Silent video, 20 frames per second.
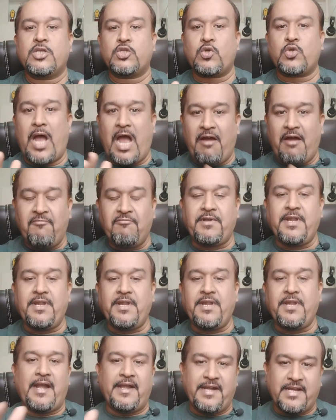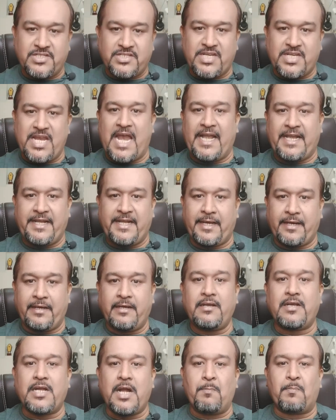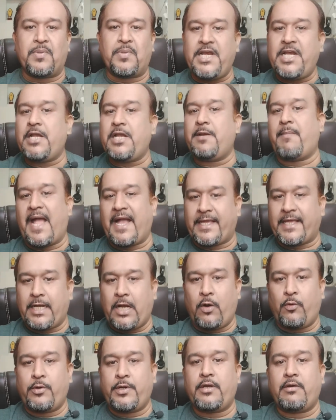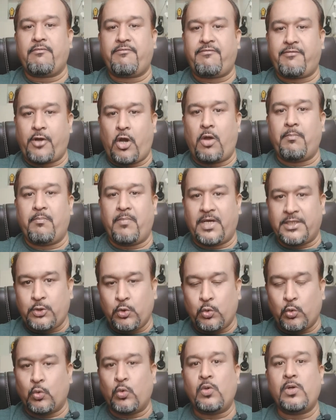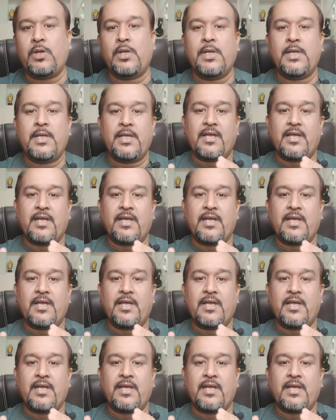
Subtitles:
So after understanding complete background from Madhu,